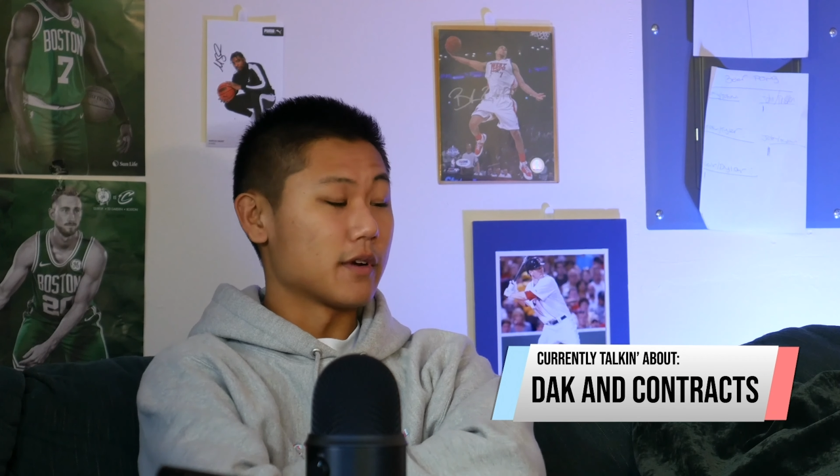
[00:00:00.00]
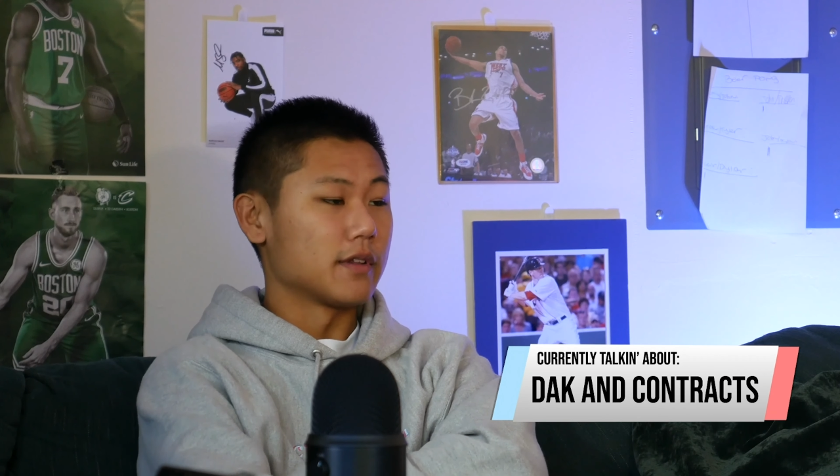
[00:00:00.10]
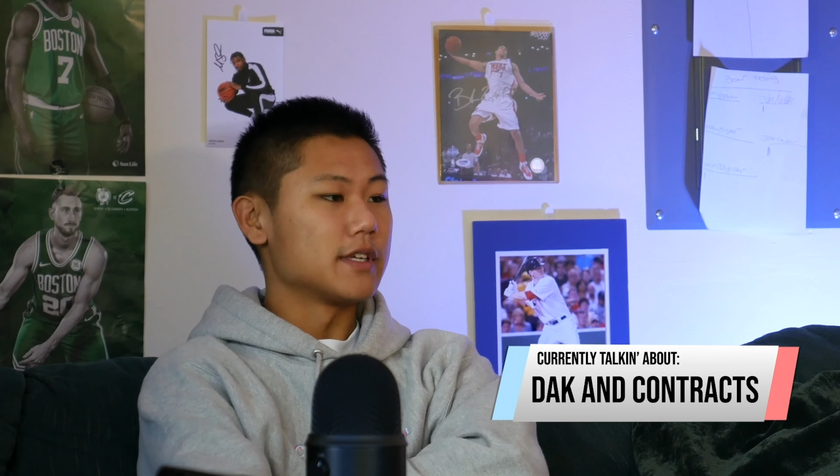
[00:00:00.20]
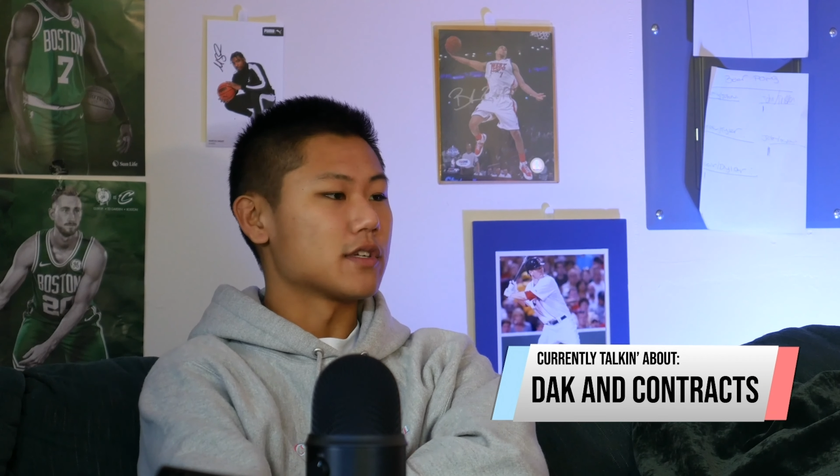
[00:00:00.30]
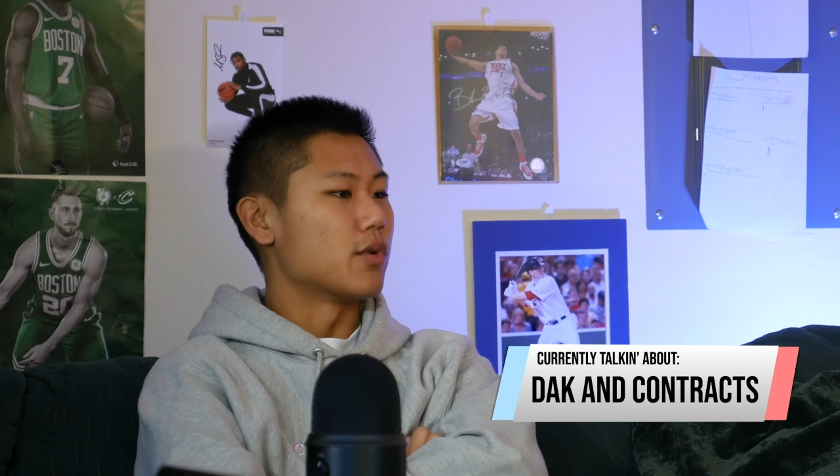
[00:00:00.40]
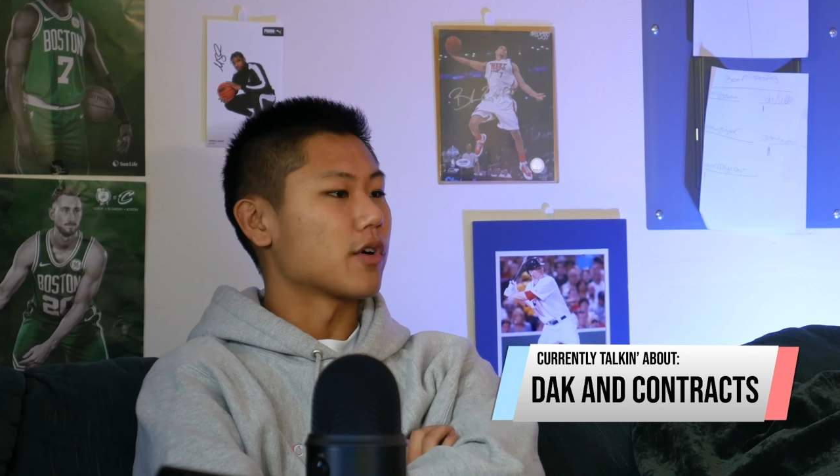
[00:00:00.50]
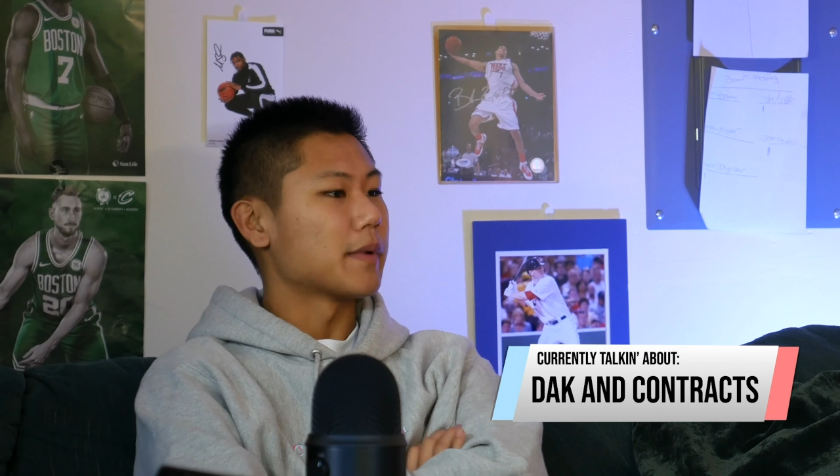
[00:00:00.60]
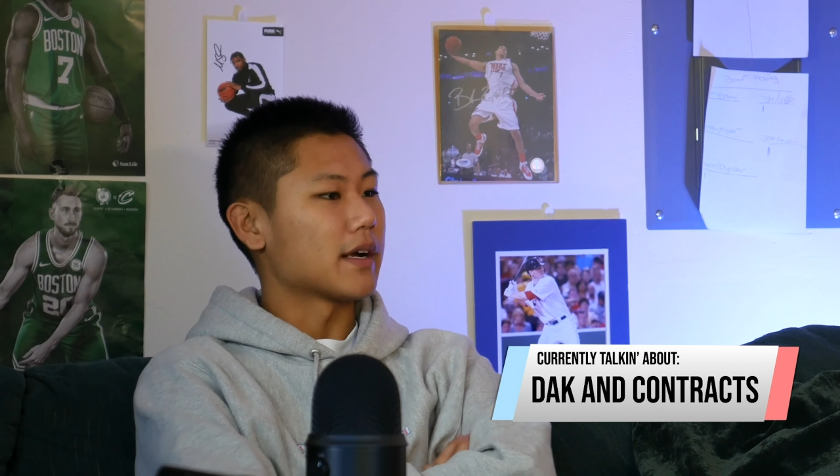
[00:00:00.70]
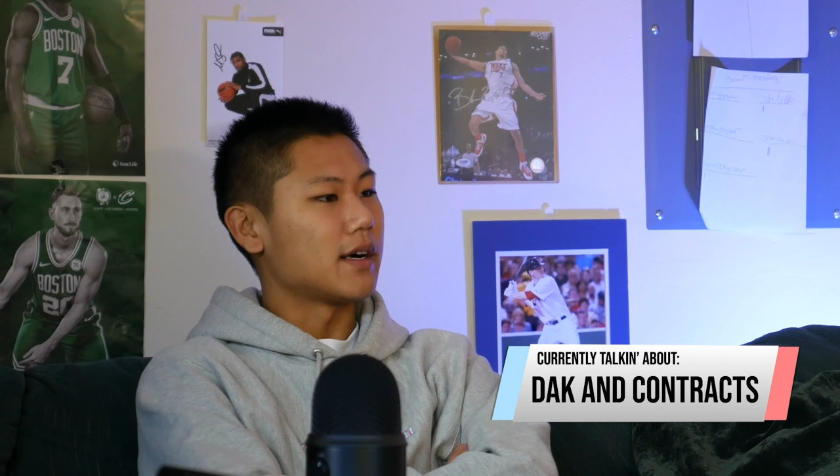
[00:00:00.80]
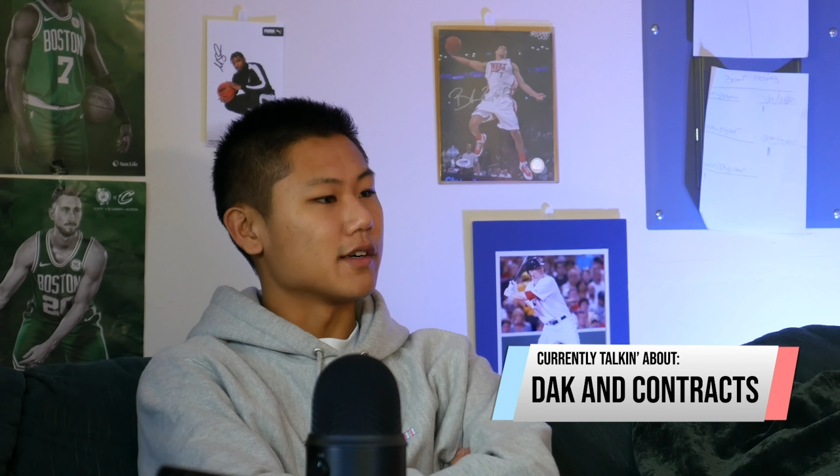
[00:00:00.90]
or at least
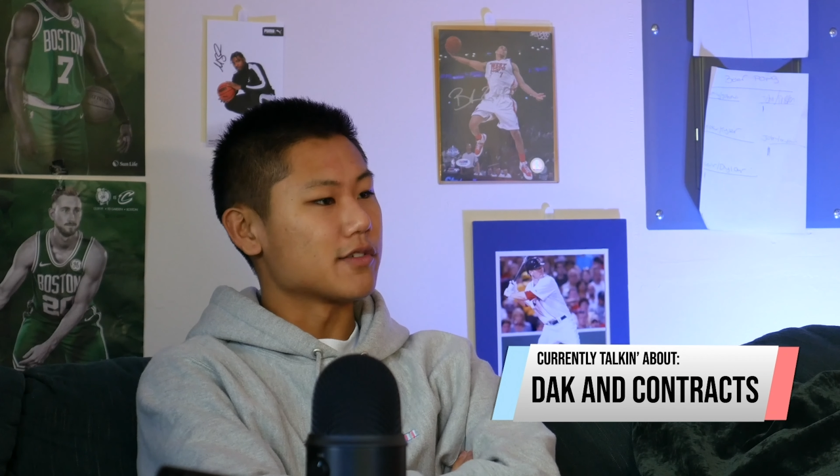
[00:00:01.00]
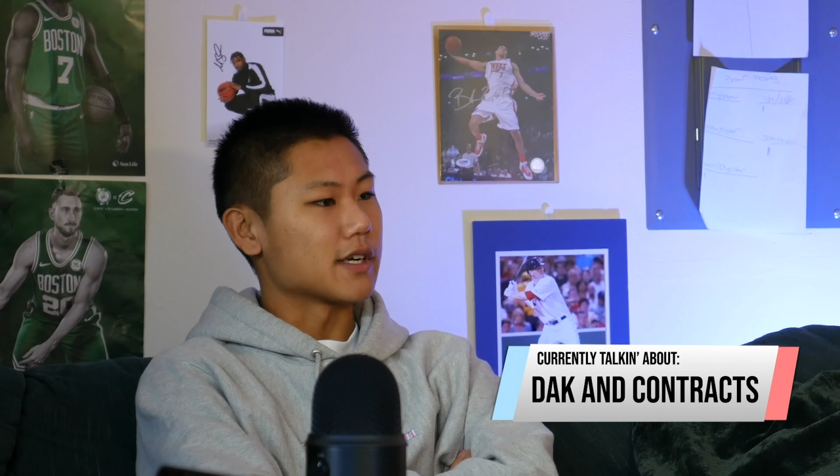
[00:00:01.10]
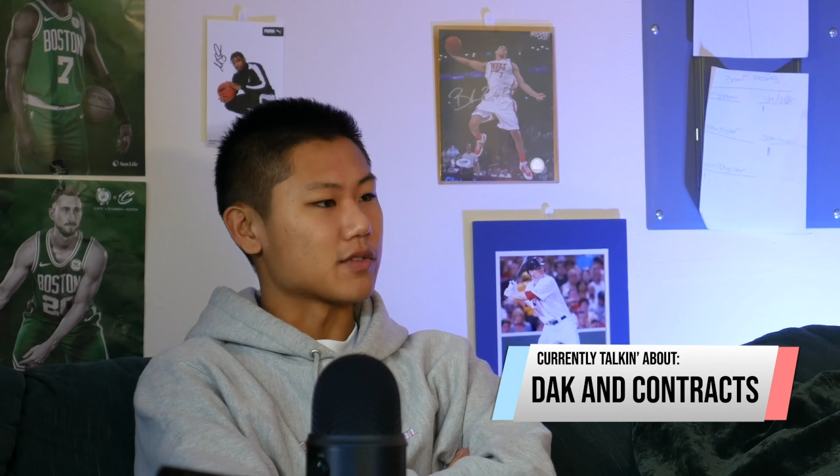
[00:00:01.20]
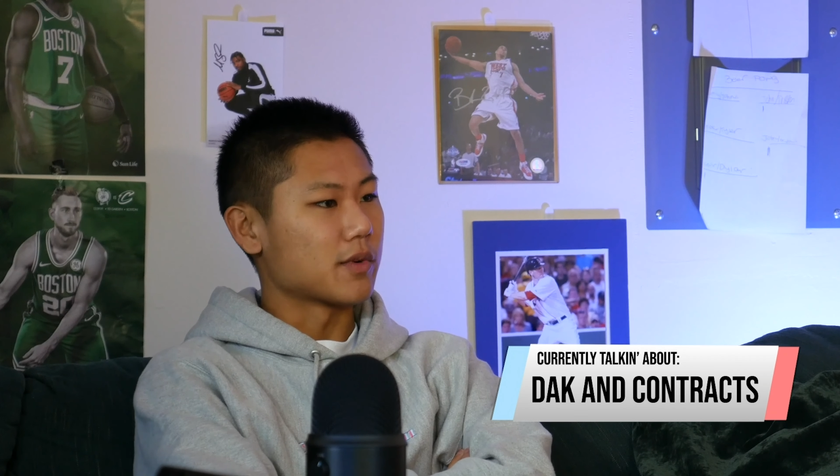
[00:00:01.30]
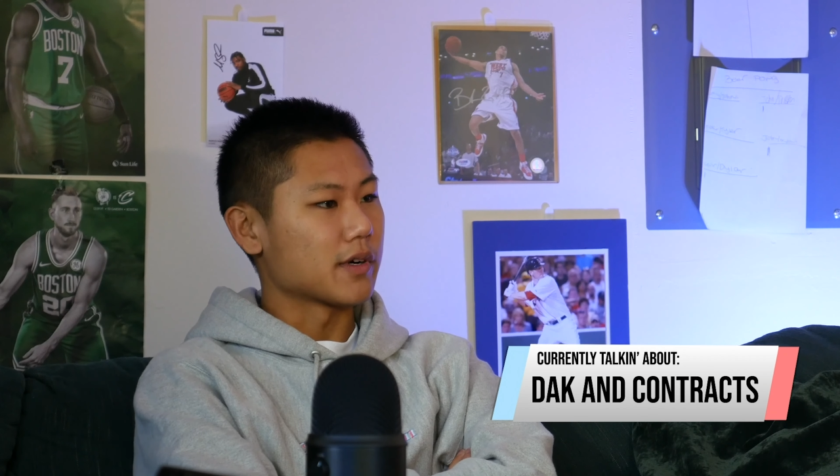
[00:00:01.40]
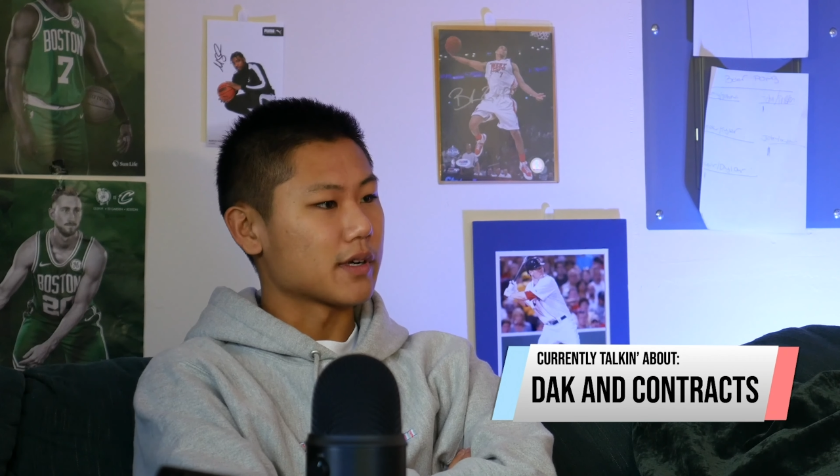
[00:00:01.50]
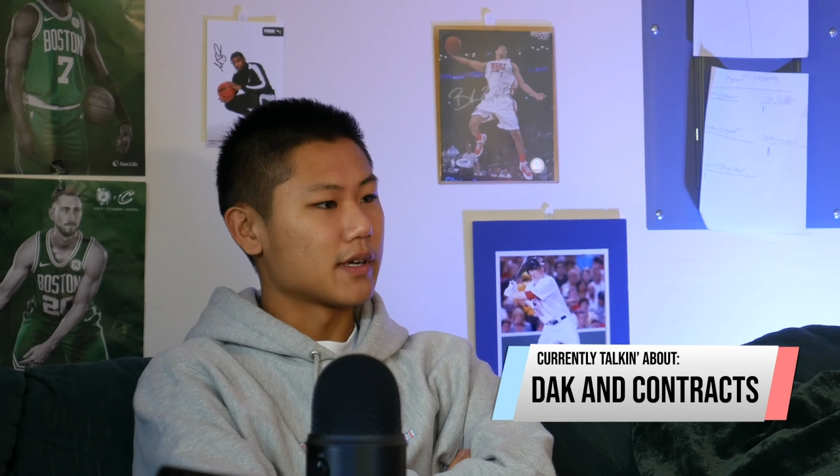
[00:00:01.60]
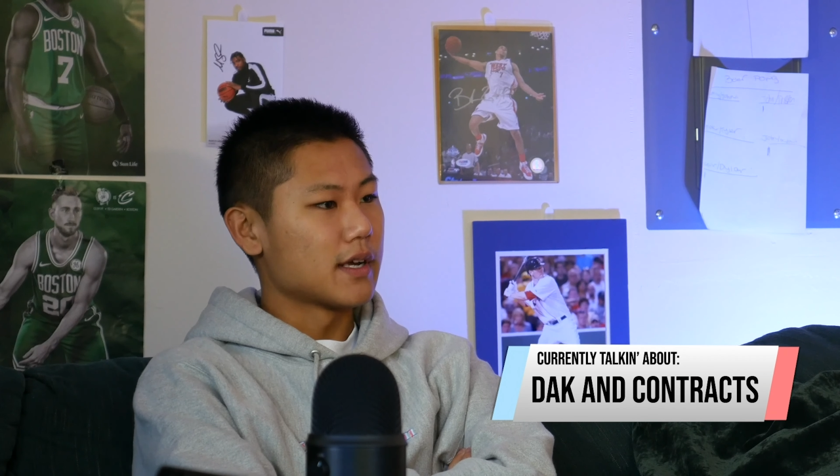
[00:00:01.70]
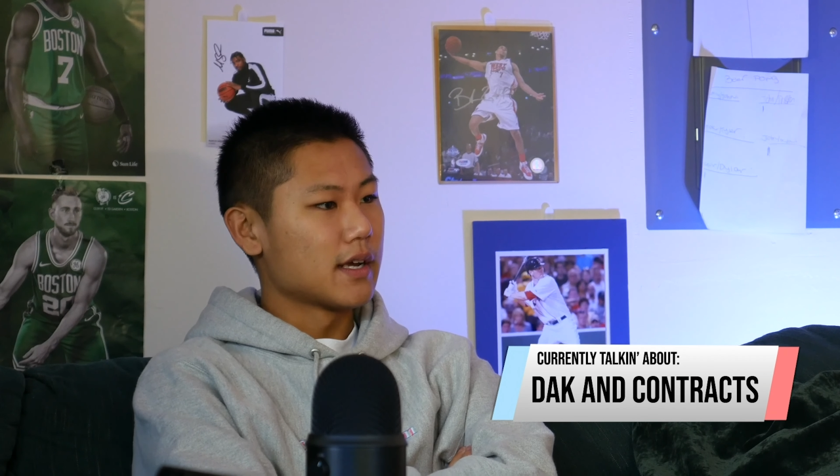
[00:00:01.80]
quarterback contracts work.